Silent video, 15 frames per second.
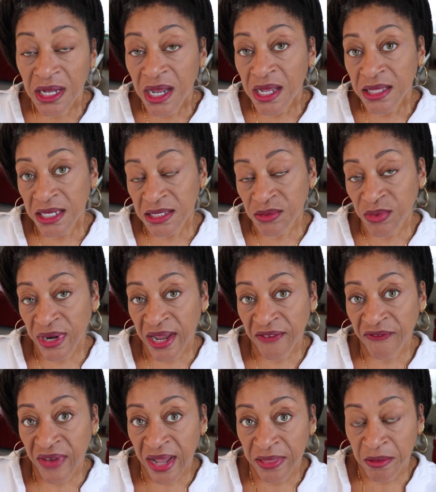that's when I
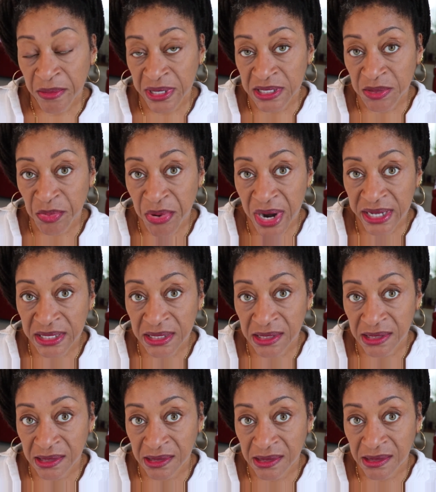find the best
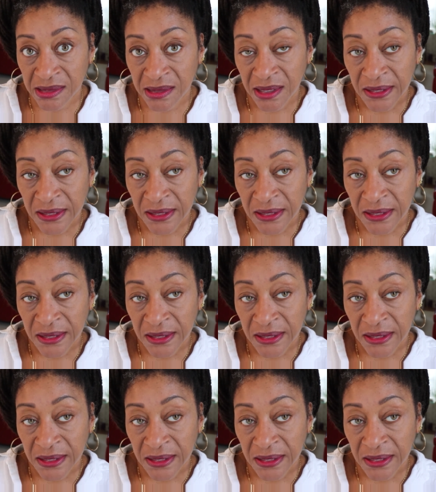prices.